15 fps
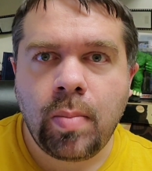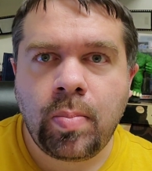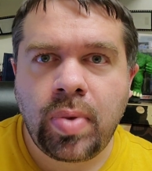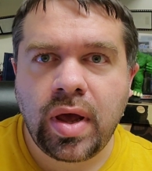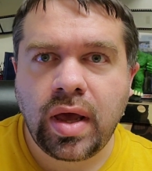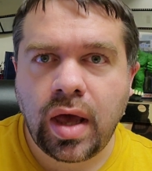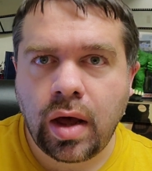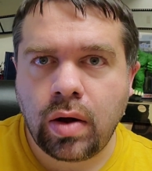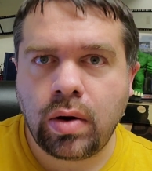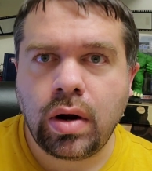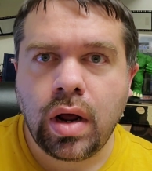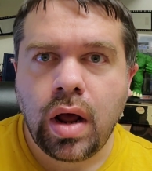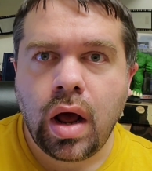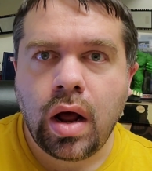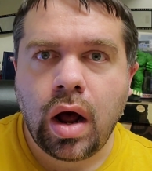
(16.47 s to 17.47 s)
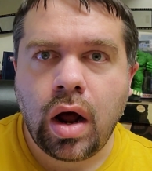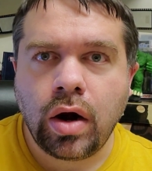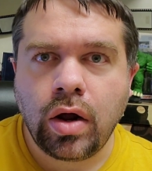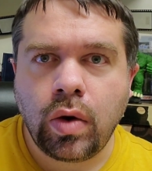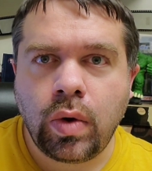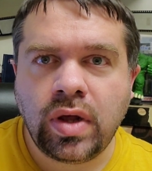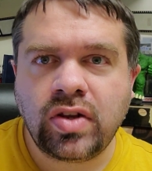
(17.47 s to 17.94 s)
pick out
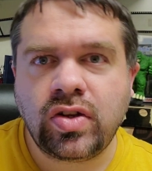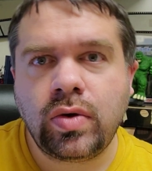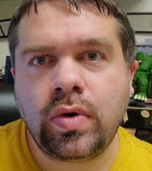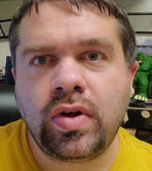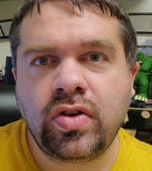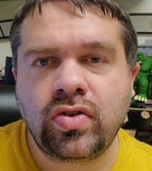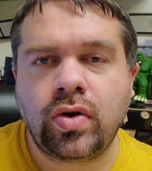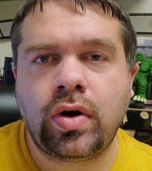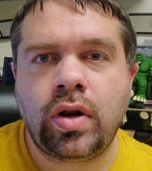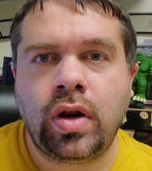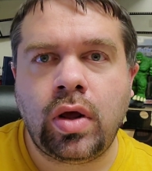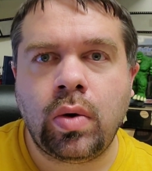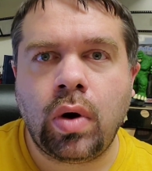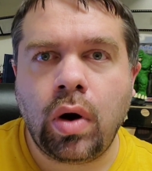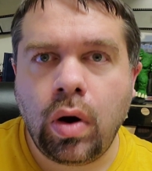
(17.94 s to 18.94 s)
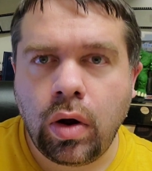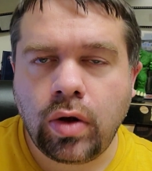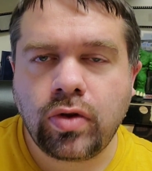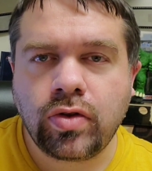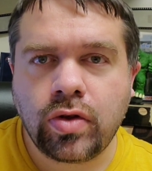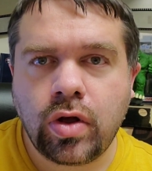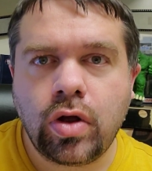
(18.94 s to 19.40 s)
ongoing series starting new arcs,